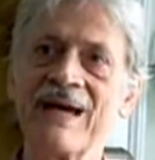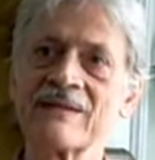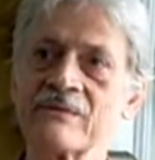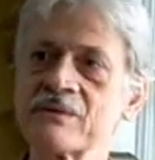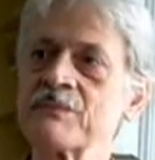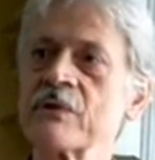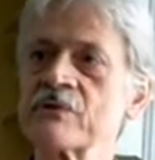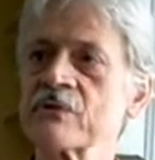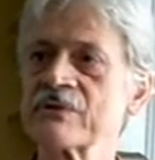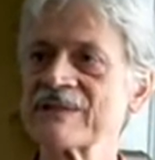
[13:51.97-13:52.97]
Not
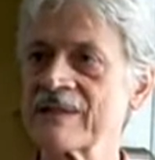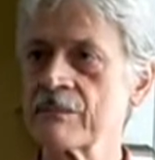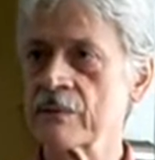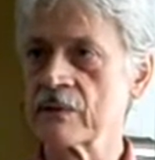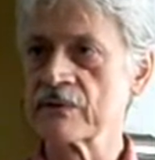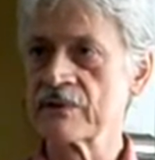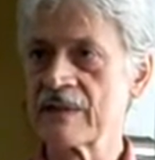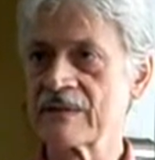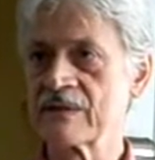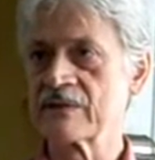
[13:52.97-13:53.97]
spiritual symbols
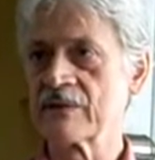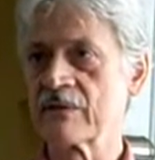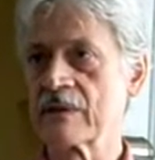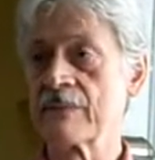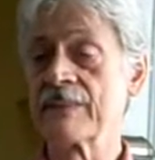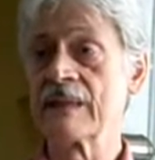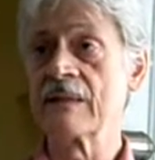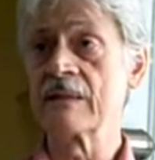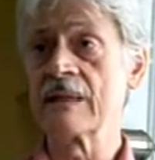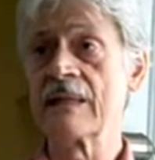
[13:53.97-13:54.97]
necessarily, but
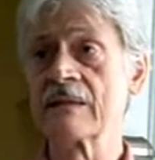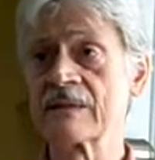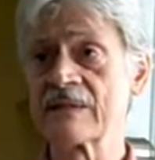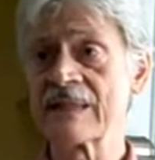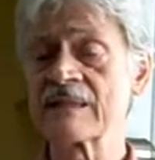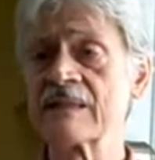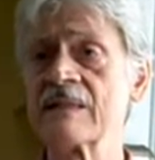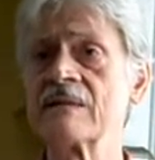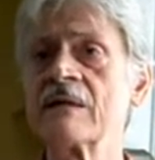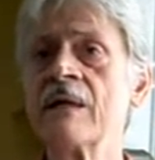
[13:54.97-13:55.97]
in the
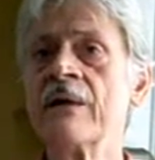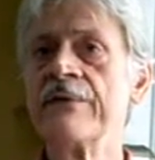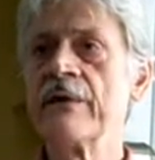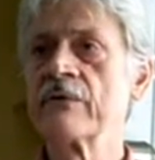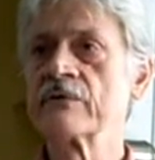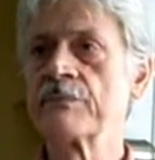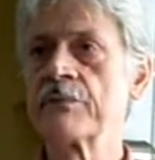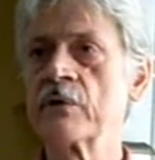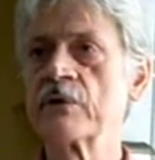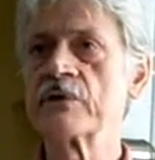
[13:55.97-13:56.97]
60s there was a
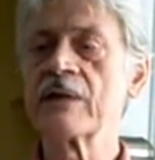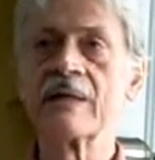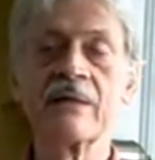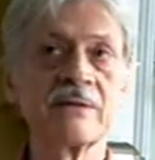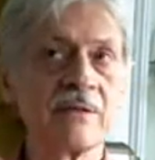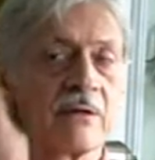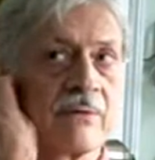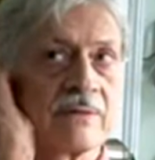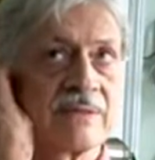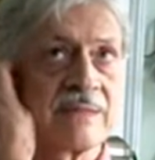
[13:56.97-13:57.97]
push, and it
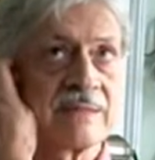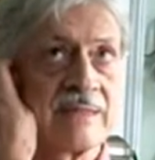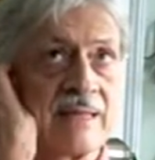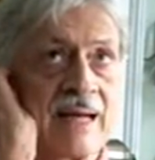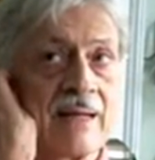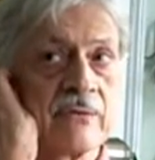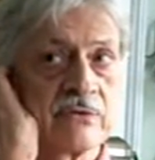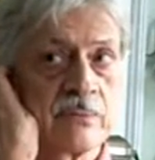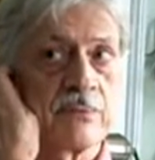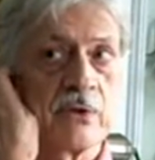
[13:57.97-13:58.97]
started around 69. There
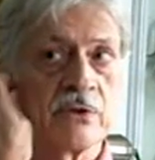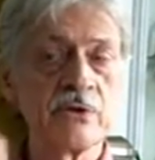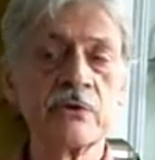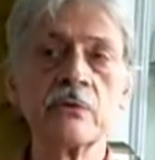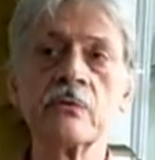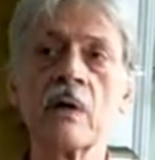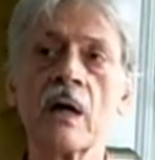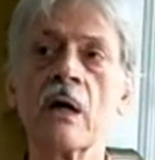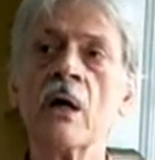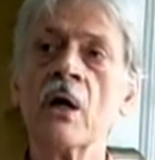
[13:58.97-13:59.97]
was a push
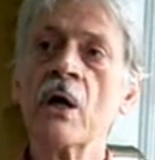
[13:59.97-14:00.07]
to